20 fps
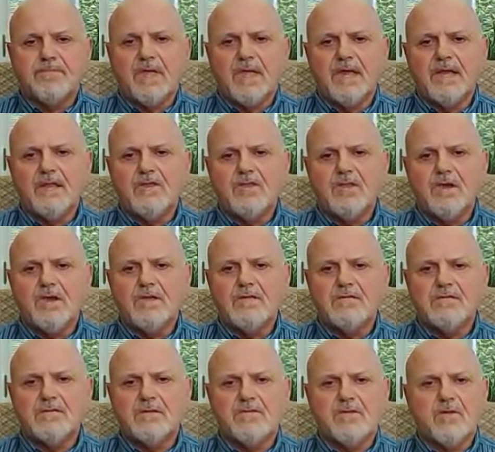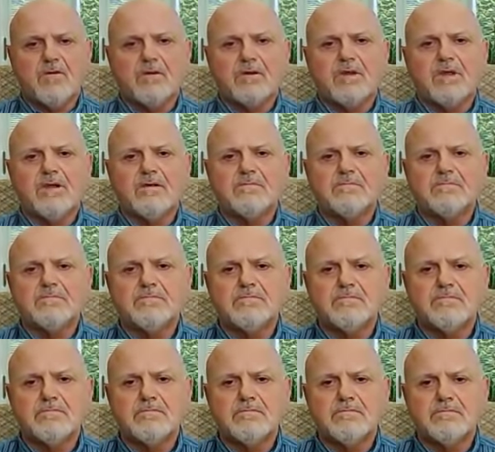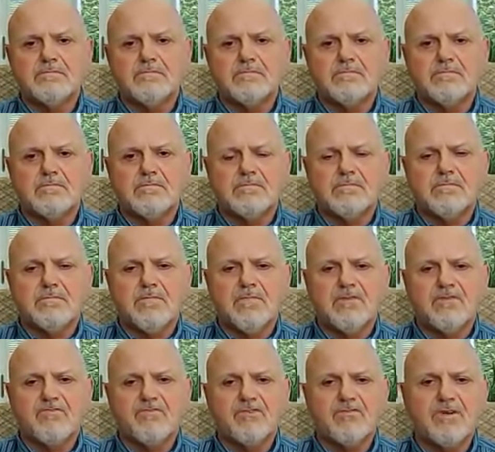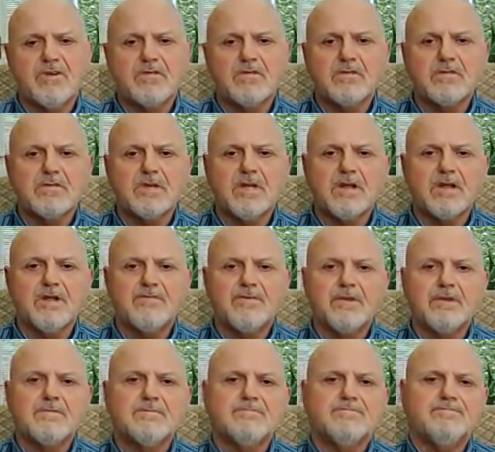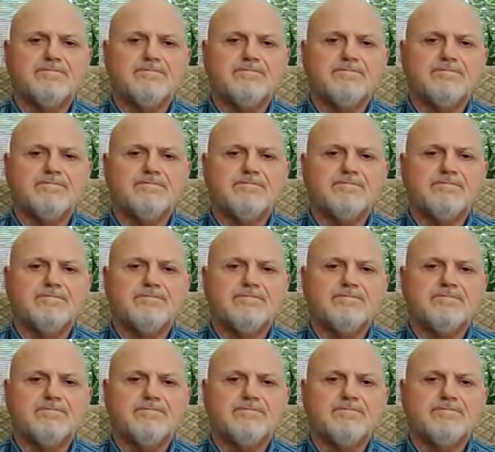Any change? Did the lockdown restrictions get lifted?